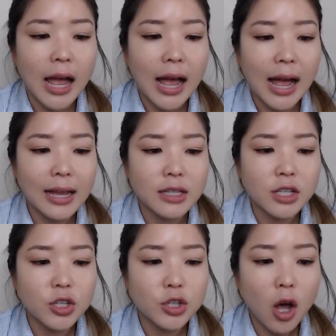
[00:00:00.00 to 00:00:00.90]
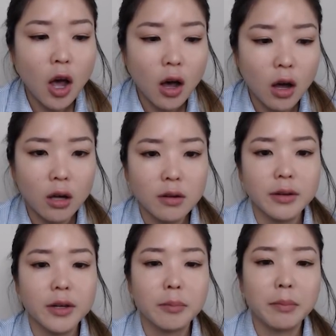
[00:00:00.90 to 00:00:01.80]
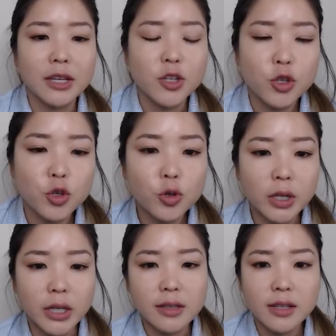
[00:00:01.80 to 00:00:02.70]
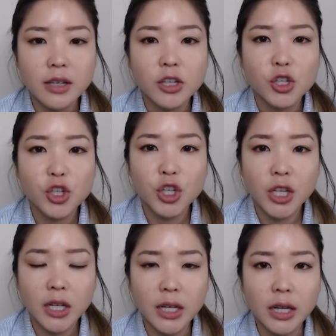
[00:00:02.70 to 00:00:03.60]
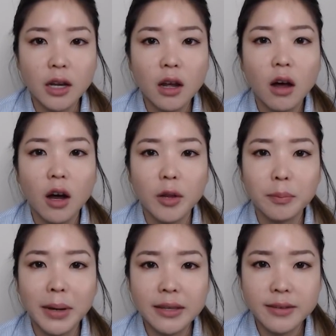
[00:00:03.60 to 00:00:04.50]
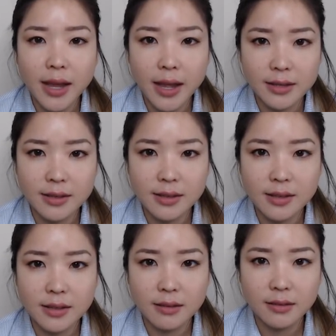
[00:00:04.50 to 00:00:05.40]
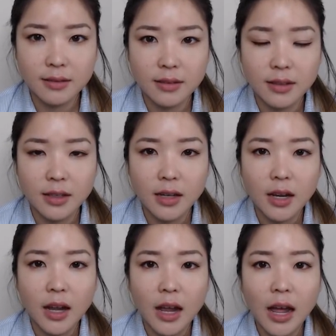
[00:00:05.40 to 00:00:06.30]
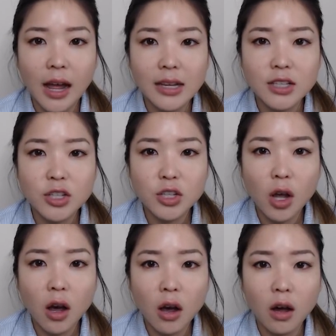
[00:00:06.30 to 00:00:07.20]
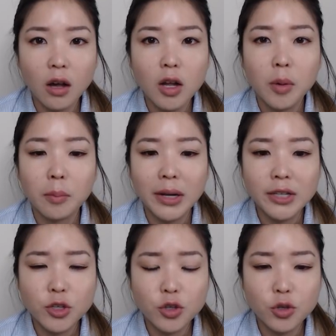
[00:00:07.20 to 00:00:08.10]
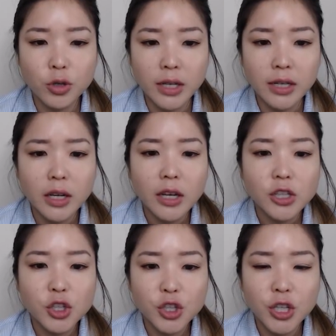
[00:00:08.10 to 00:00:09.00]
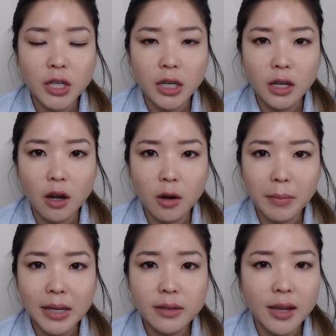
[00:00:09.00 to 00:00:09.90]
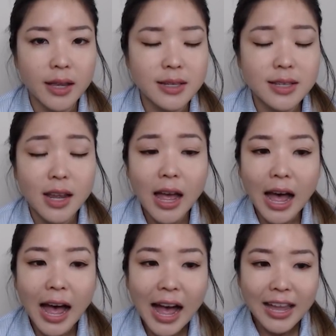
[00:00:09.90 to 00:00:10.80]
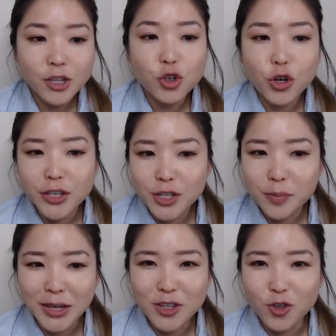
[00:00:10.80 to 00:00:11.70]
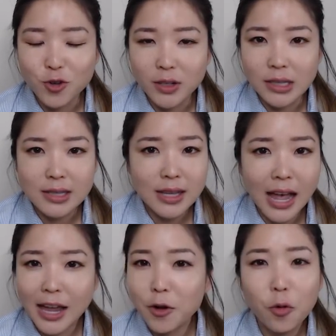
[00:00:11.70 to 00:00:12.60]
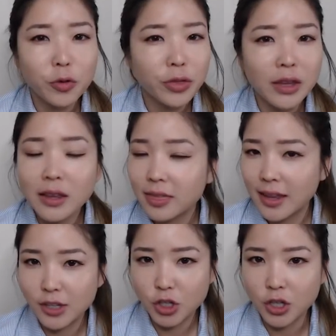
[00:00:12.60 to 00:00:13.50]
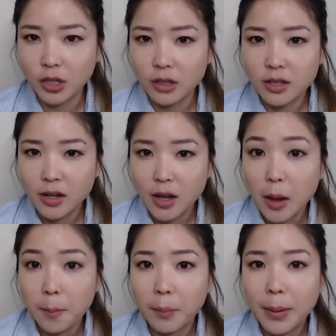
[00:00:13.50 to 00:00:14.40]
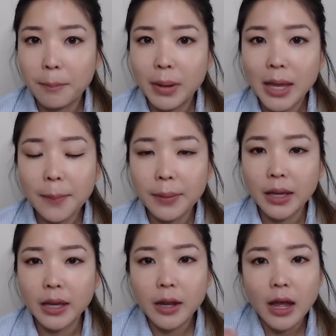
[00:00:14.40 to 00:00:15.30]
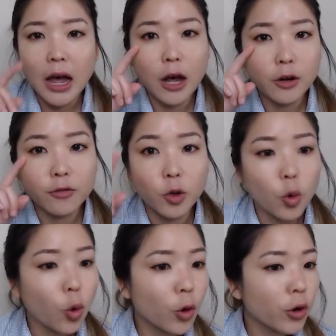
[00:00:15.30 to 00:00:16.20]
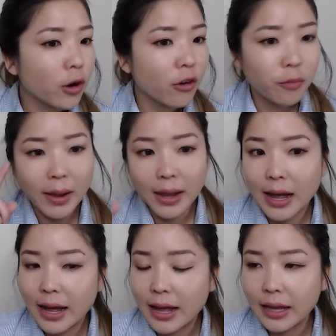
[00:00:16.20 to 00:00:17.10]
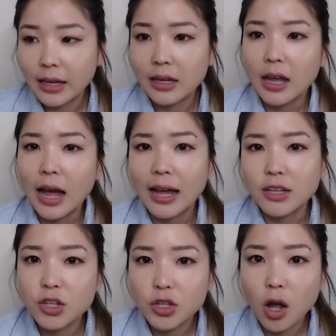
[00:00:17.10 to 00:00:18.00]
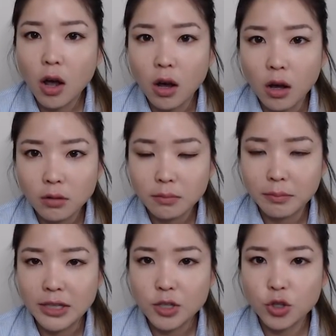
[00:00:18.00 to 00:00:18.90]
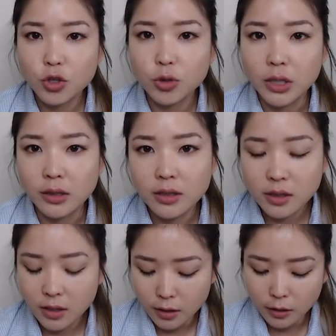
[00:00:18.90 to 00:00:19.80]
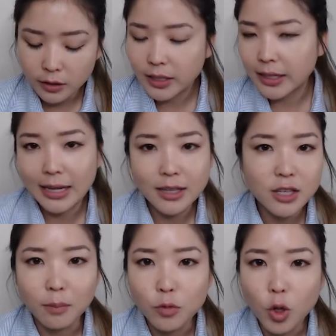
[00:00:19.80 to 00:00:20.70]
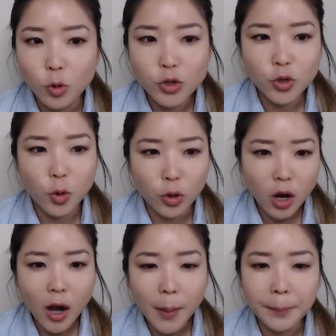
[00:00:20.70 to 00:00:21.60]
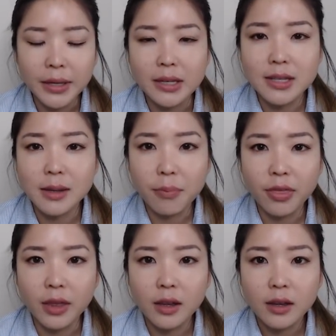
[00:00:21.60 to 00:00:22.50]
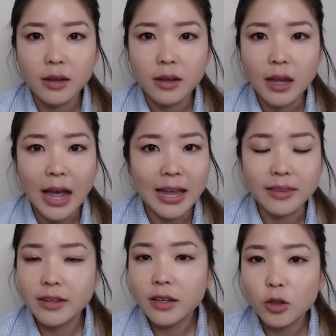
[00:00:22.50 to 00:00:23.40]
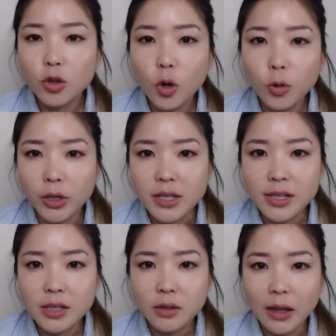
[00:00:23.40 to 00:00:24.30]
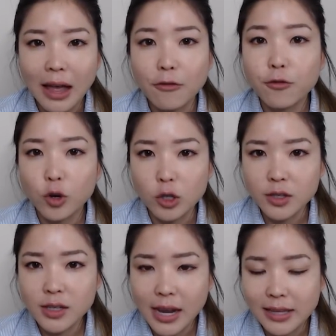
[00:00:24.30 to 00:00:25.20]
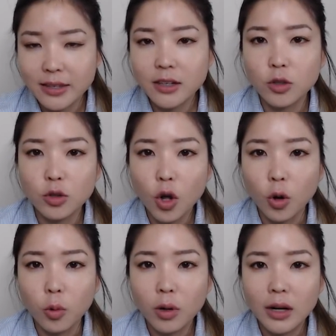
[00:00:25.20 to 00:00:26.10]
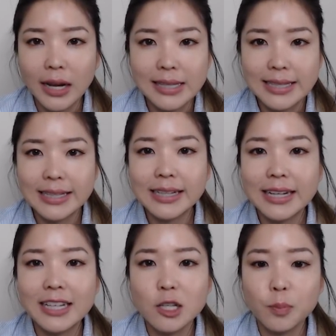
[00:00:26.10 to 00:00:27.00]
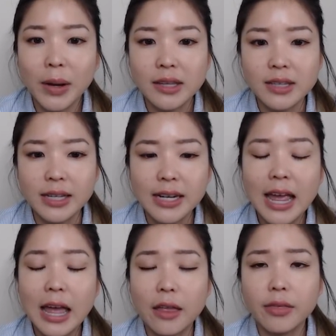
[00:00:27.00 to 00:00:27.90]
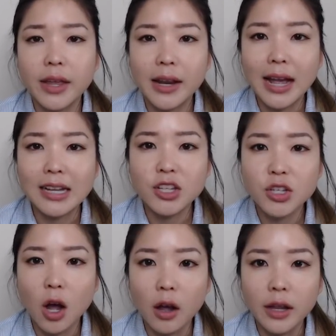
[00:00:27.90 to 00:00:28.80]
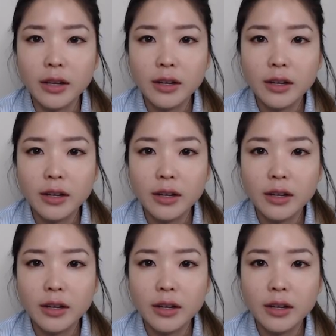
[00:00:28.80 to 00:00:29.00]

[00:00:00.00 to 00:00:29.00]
I saw my student cheating on my test. I saw my student cheating on my test. I trust my students. I don't think they cheat, but maybe out of the corner of my eye, I saw my student looking at some notes or copying something. I didn't notice at first. I didn't know. I didn't expect it. And then I saw it.